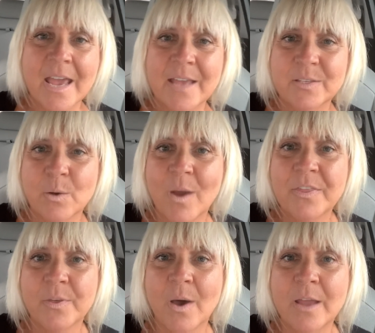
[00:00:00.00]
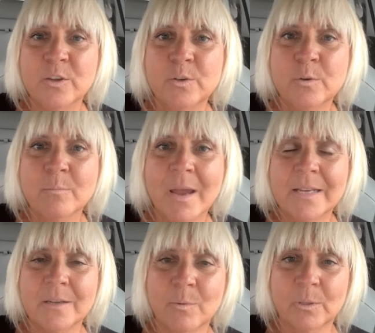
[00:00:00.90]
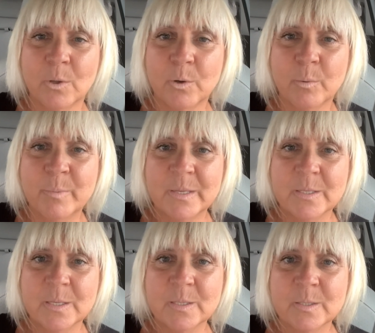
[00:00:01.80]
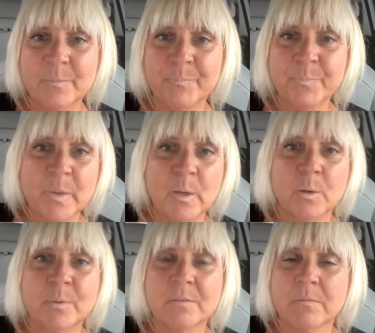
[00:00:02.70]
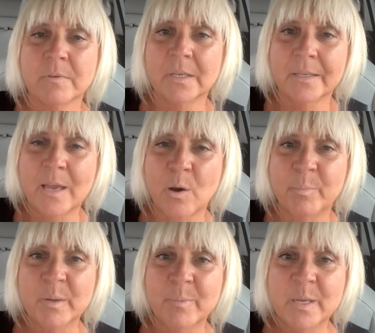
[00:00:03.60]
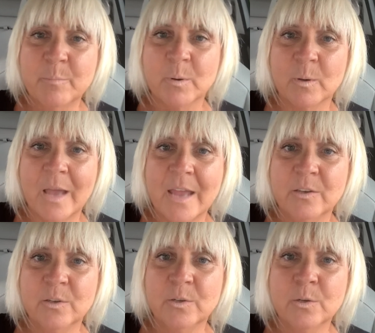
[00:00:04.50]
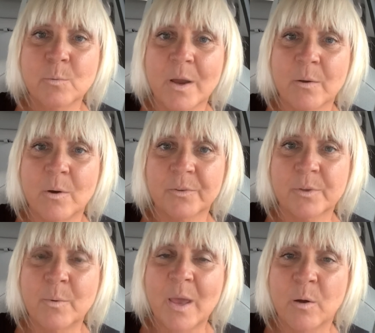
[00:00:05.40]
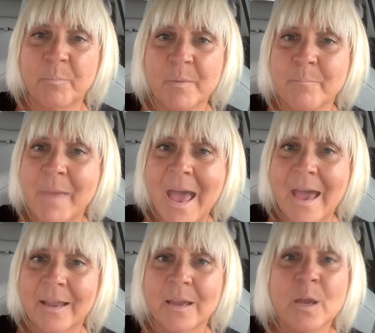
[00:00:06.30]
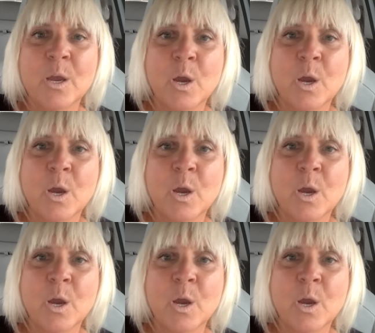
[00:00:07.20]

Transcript: And so I thought you might know a local business who is really helping people and you want to also help them back.